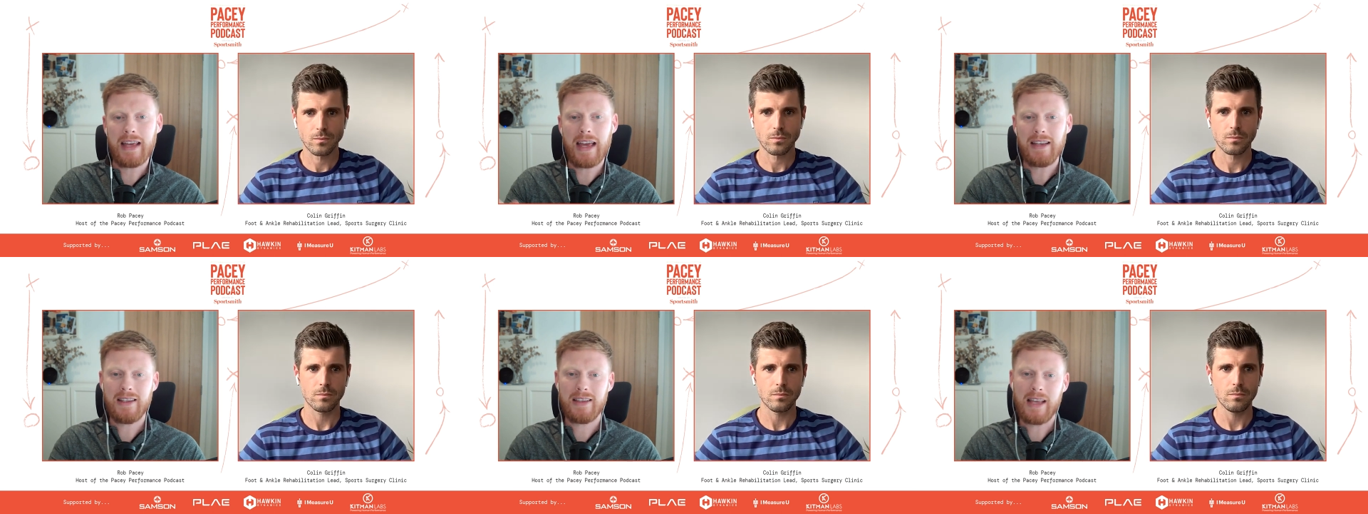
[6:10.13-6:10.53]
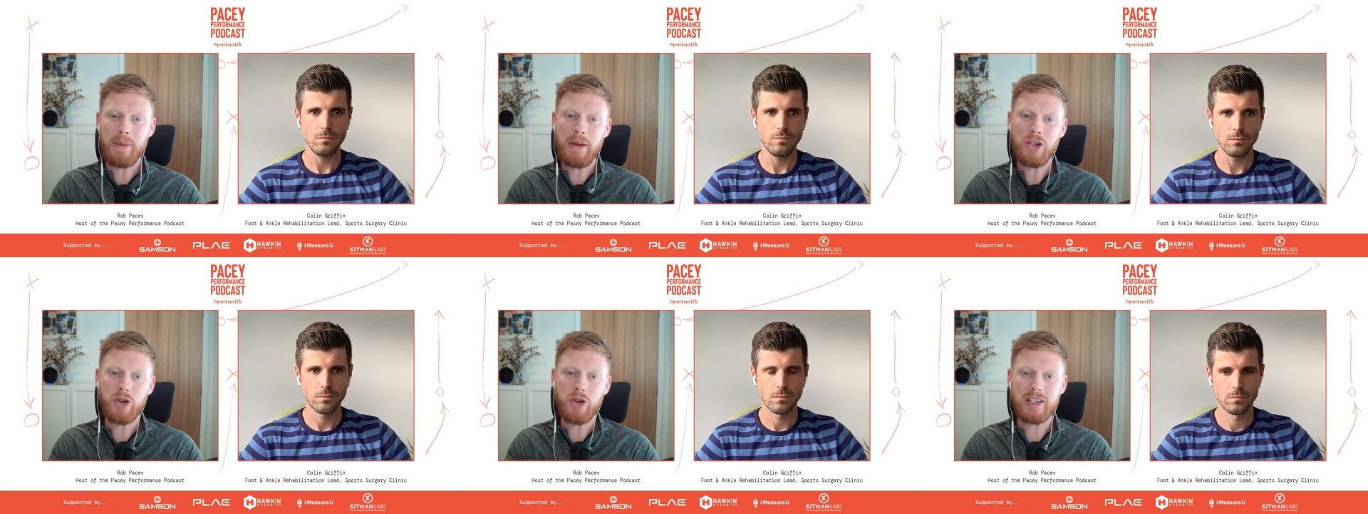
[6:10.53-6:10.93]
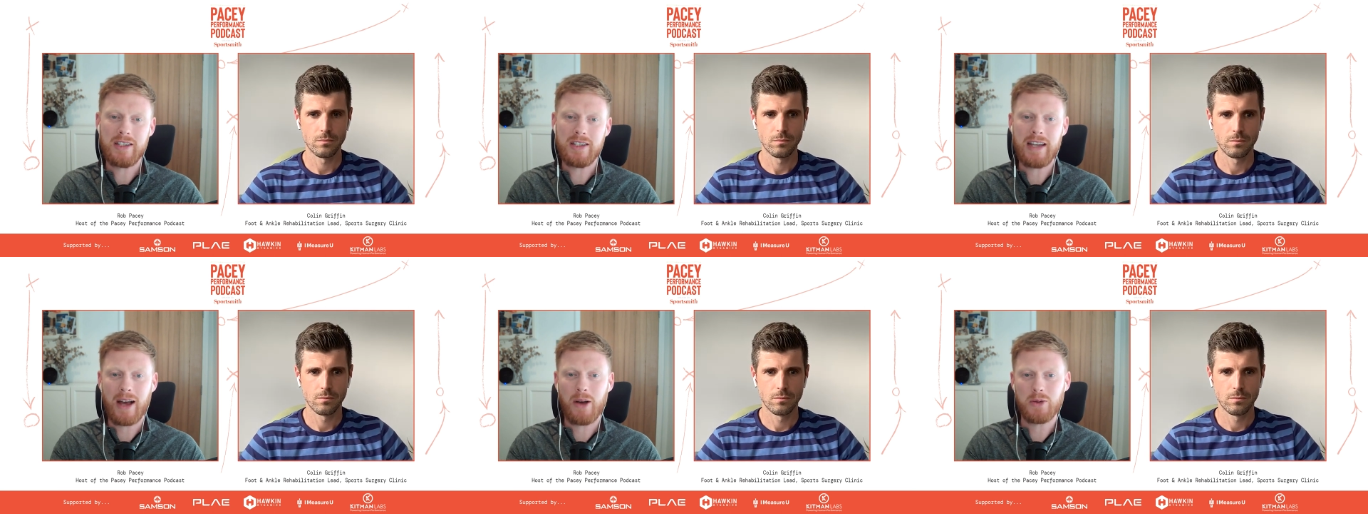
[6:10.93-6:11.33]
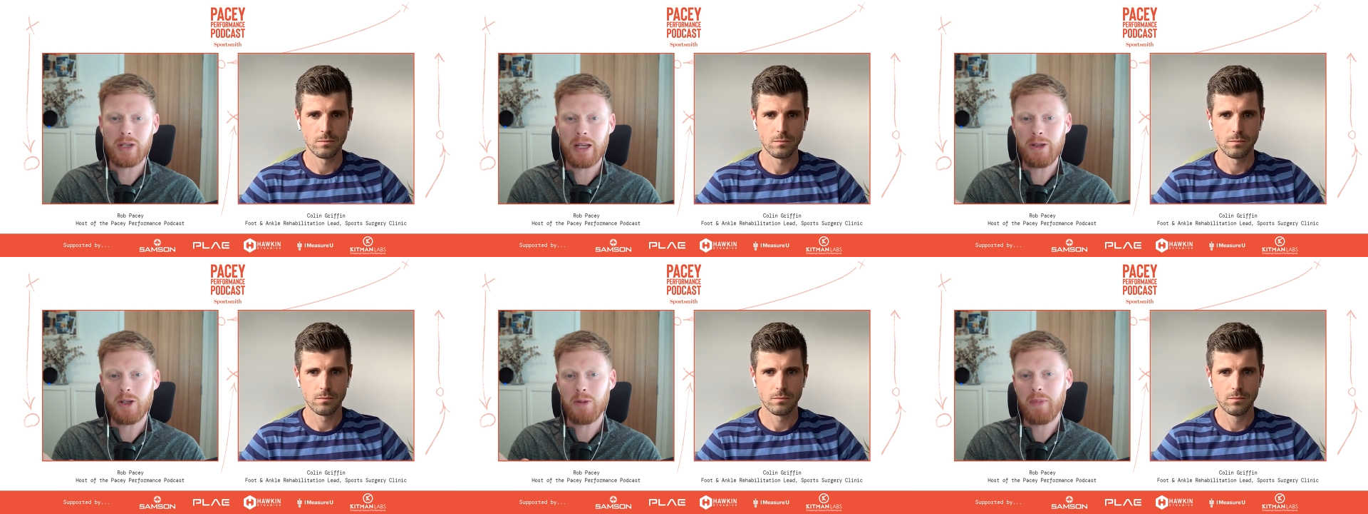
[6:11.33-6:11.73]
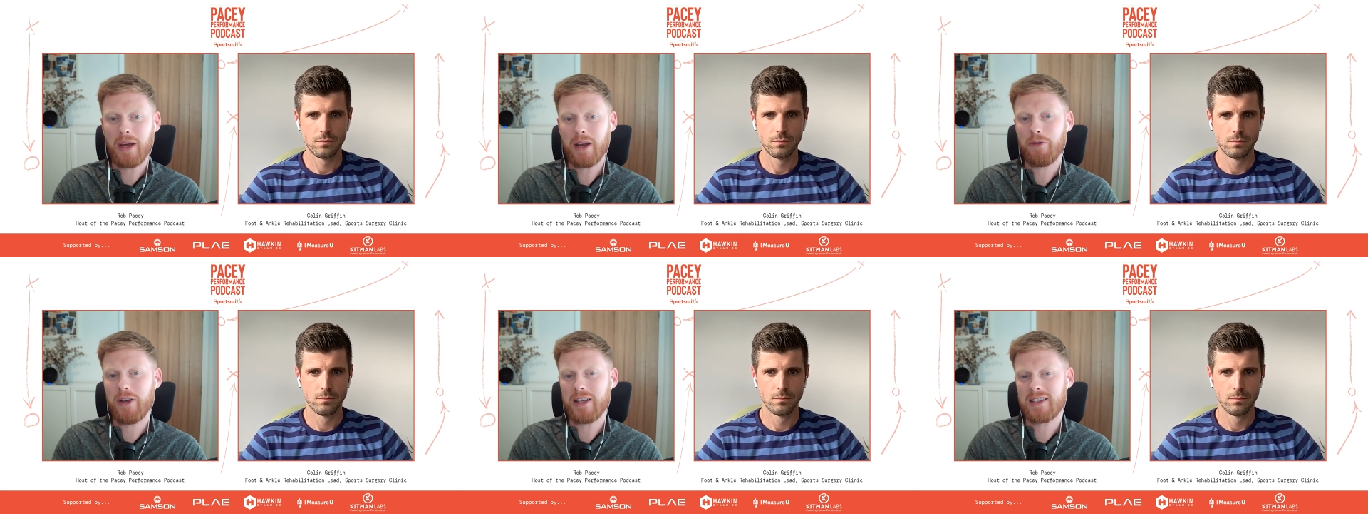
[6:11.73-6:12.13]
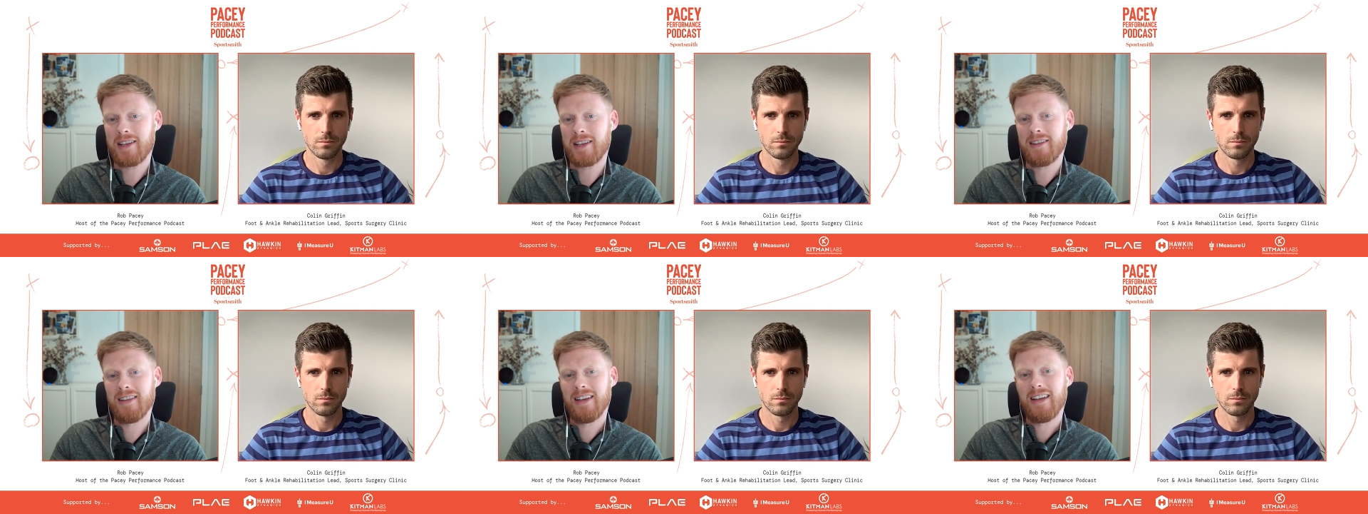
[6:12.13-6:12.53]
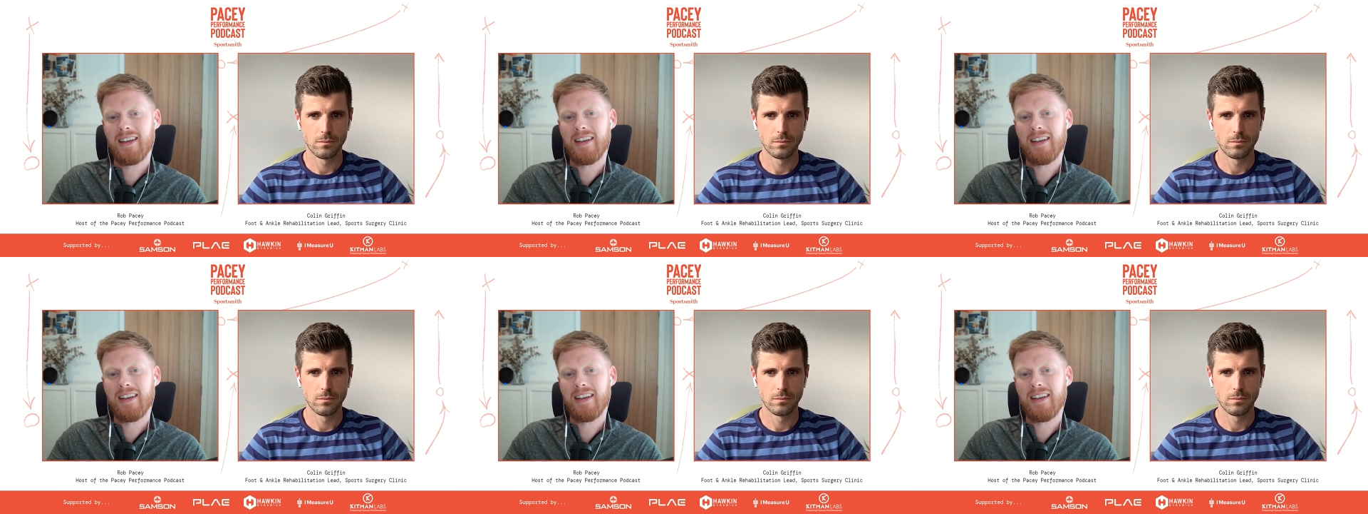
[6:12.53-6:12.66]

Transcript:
Speaker 1: they them injuries now seem to manifest in